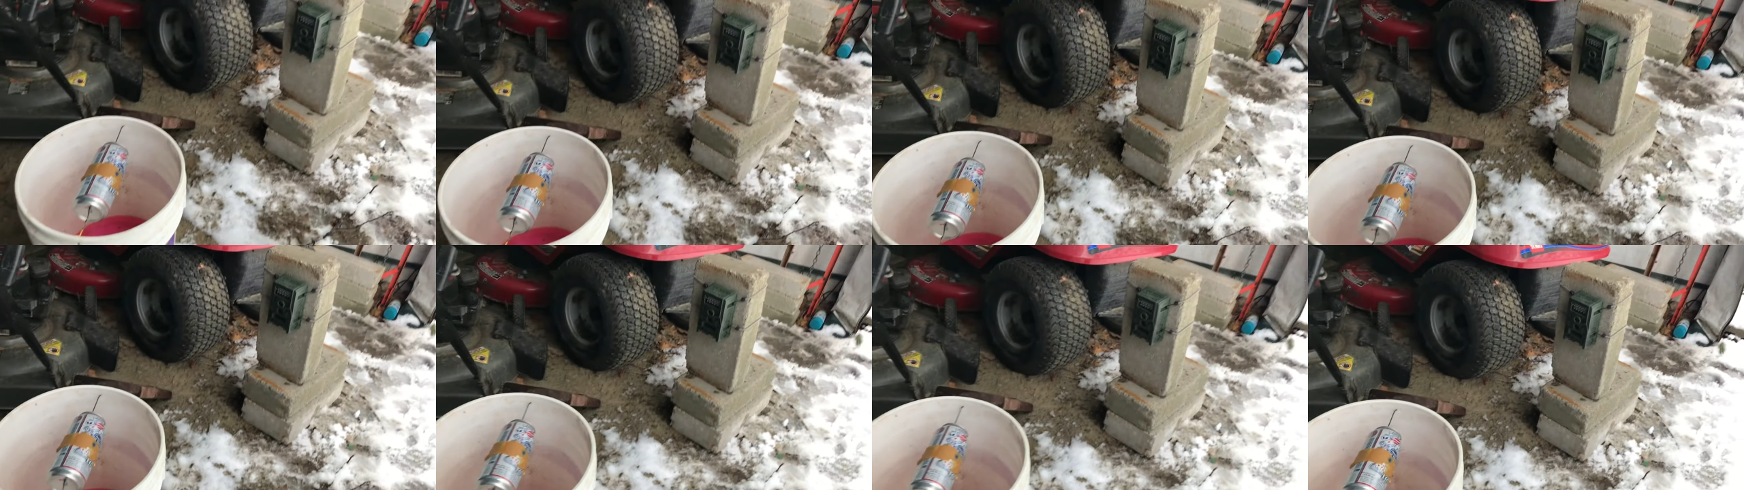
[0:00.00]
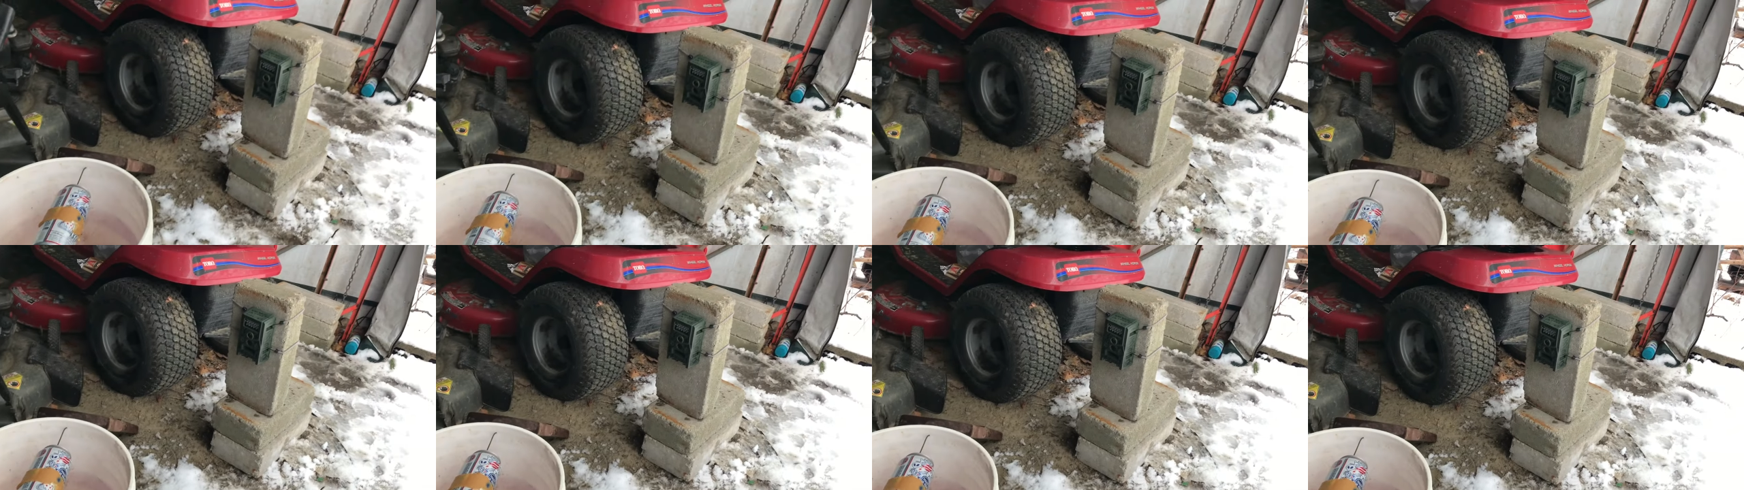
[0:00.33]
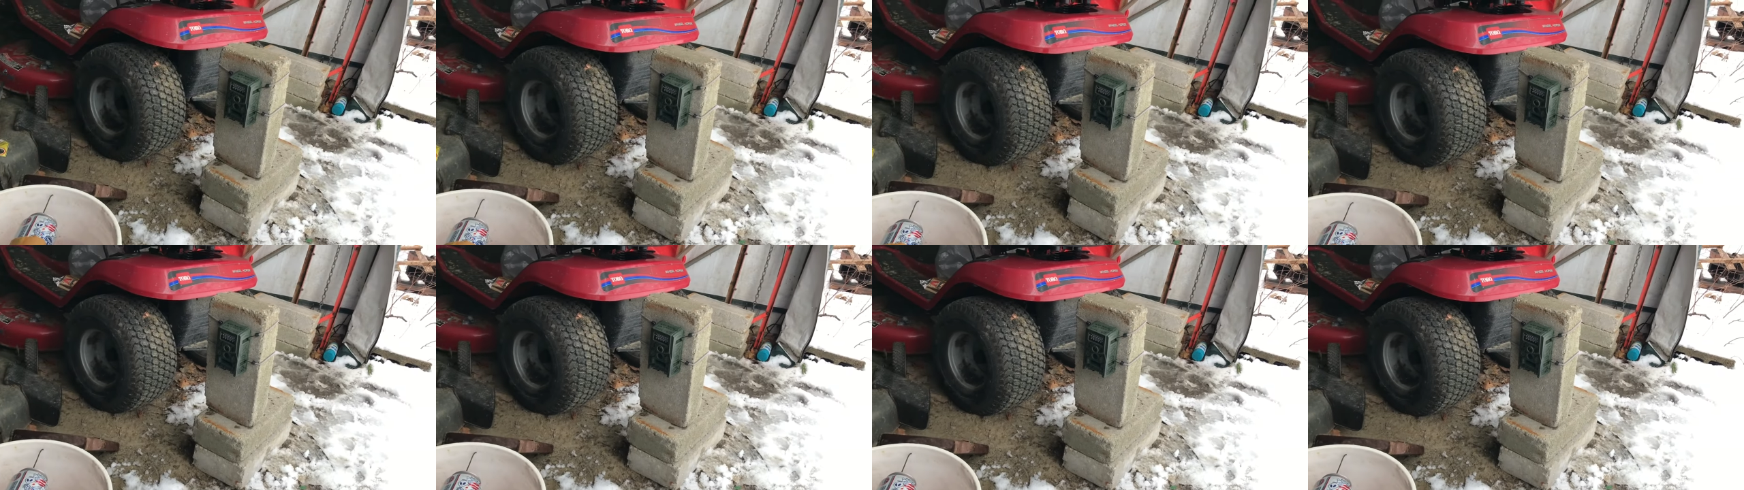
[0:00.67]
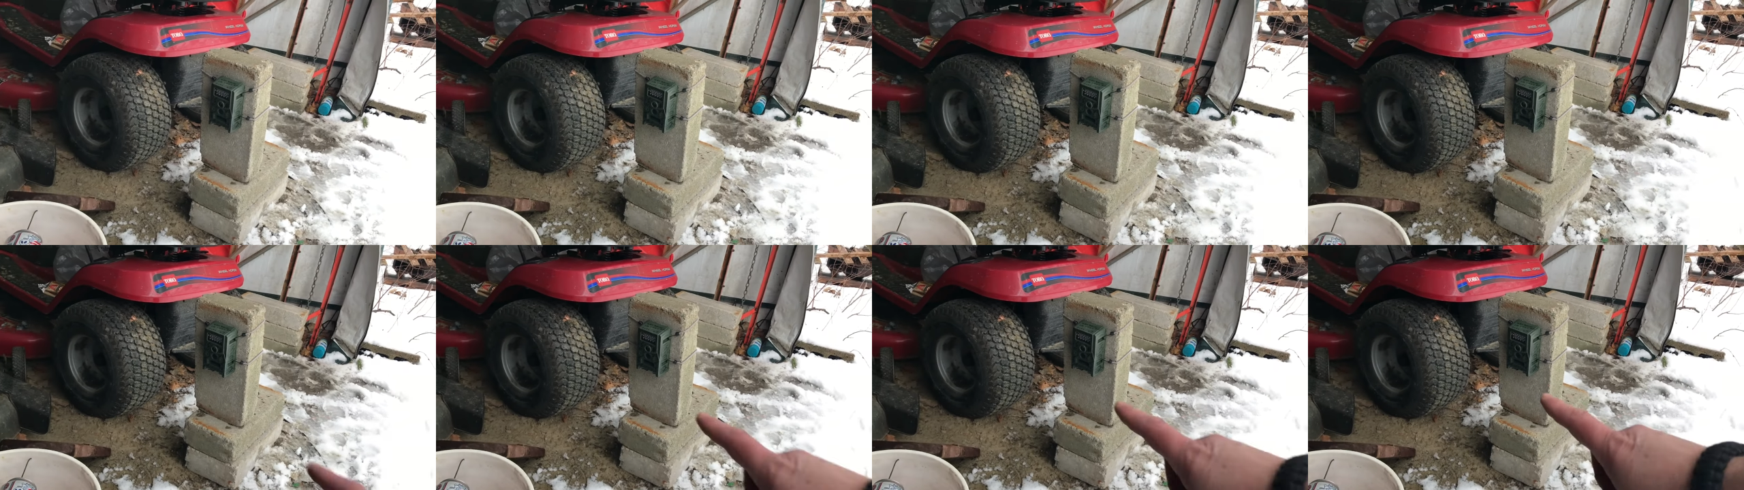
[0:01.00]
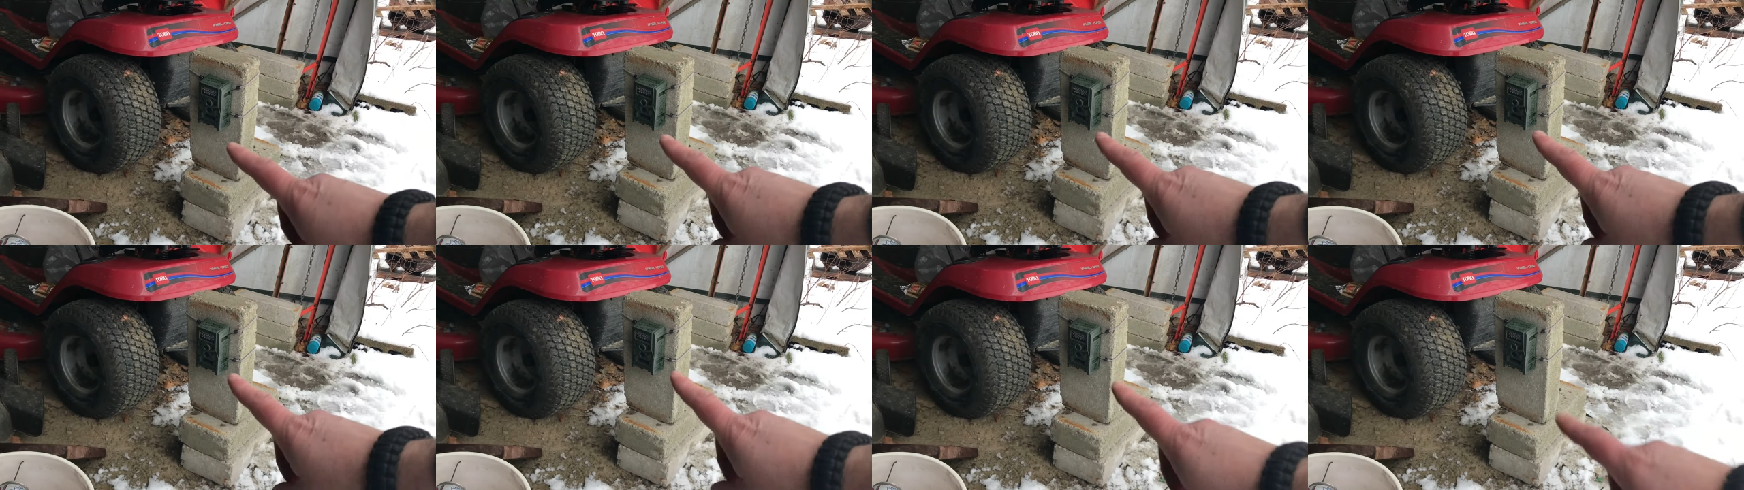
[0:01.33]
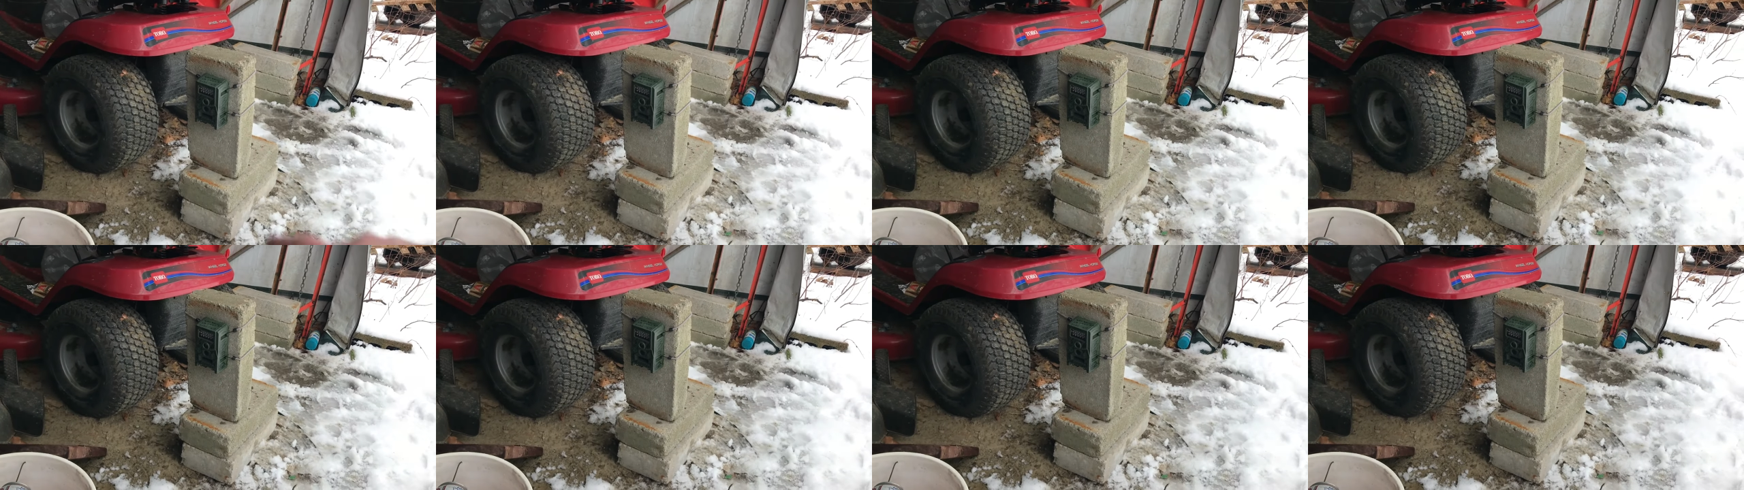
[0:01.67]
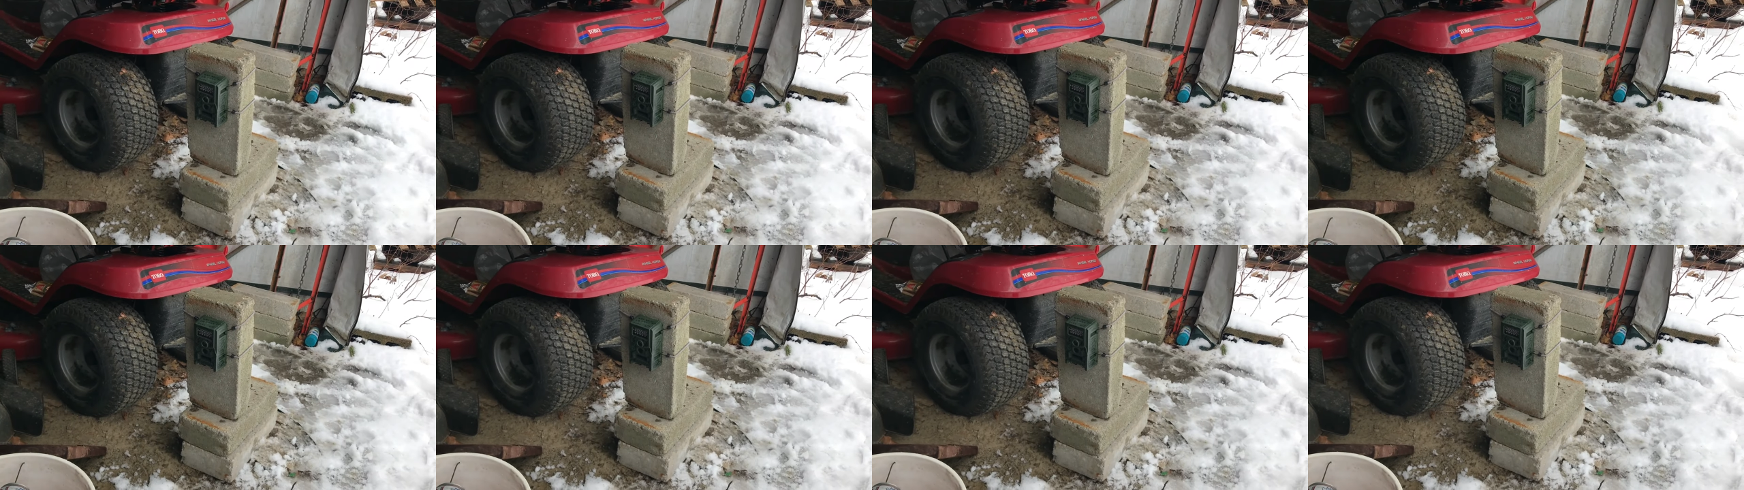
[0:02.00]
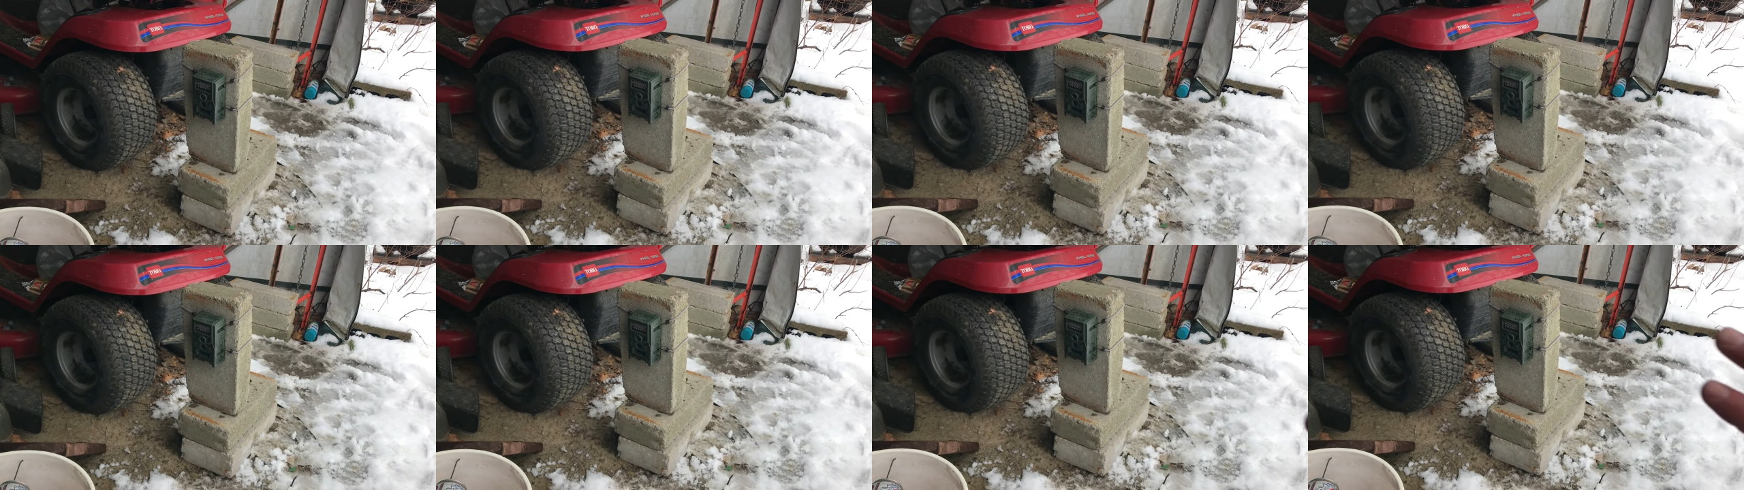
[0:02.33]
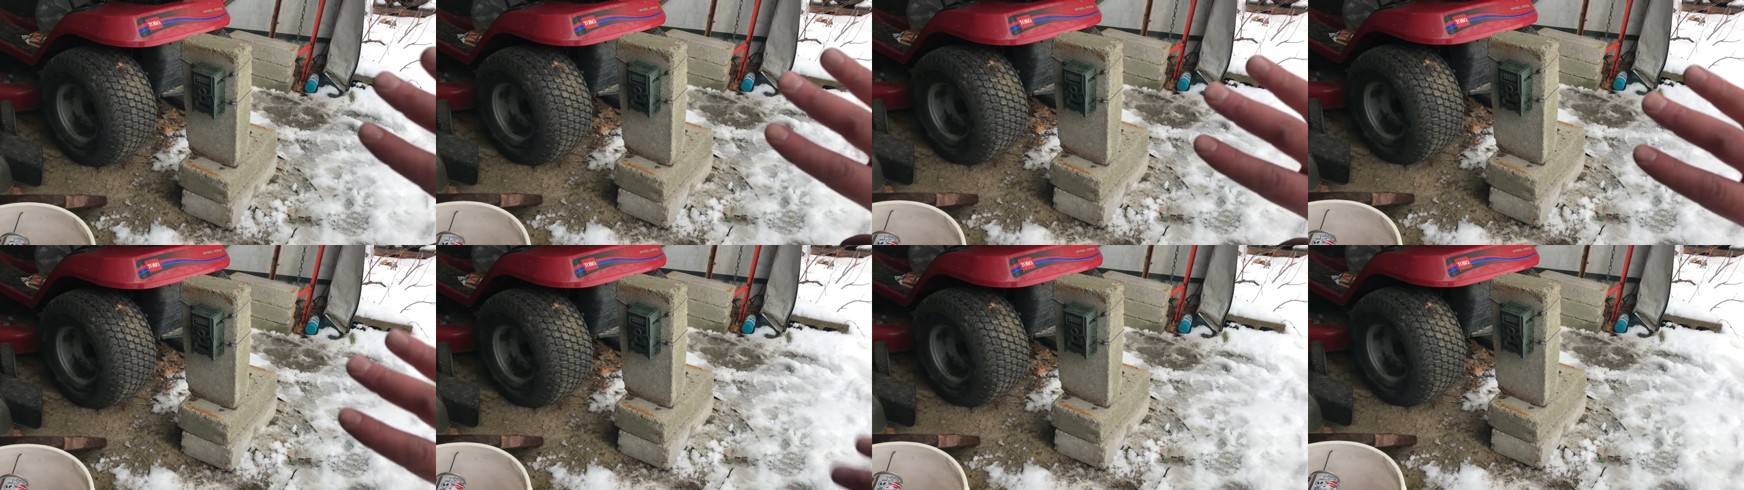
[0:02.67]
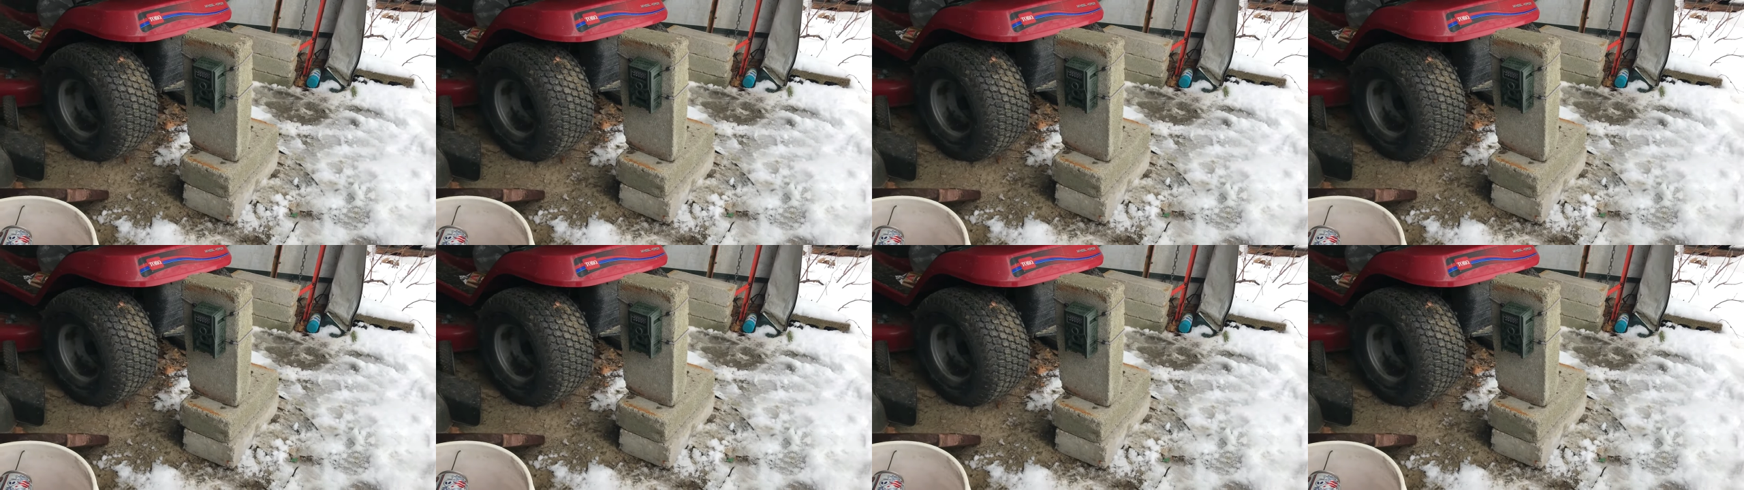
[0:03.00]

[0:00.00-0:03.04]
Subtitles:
(no speaker visible)